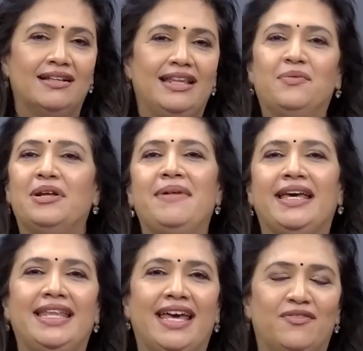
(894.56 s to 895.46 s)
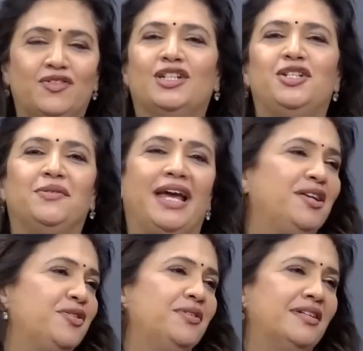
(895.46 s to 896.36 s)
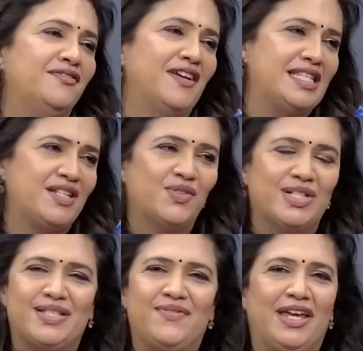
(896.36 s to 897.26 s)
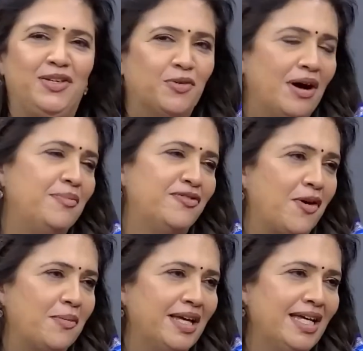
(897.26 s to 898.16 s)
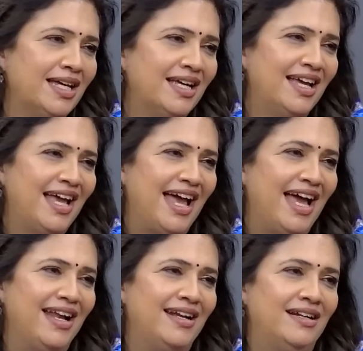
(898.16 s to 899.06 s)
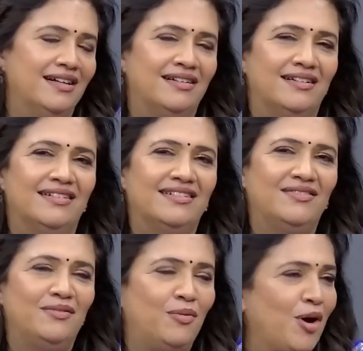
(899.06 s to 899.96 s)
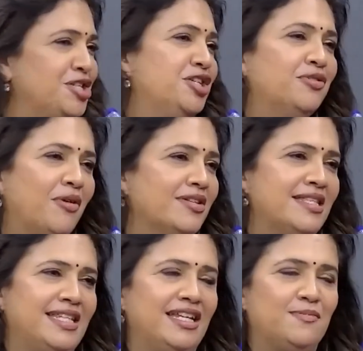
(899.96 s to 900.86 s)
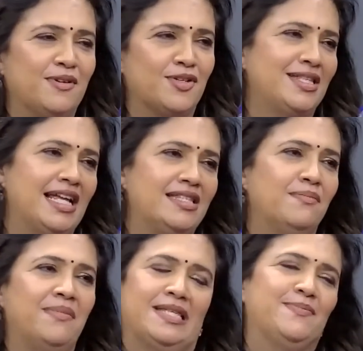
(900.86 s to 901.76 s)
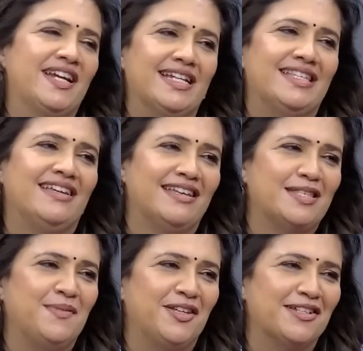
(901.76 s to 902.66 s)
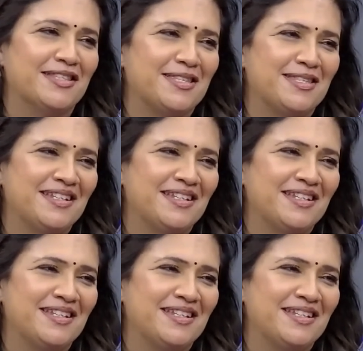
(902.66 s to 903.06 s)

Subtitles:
they will make the effort to get to the festivals where you are performing and watch you on stage, because that's a mesmerizing experience.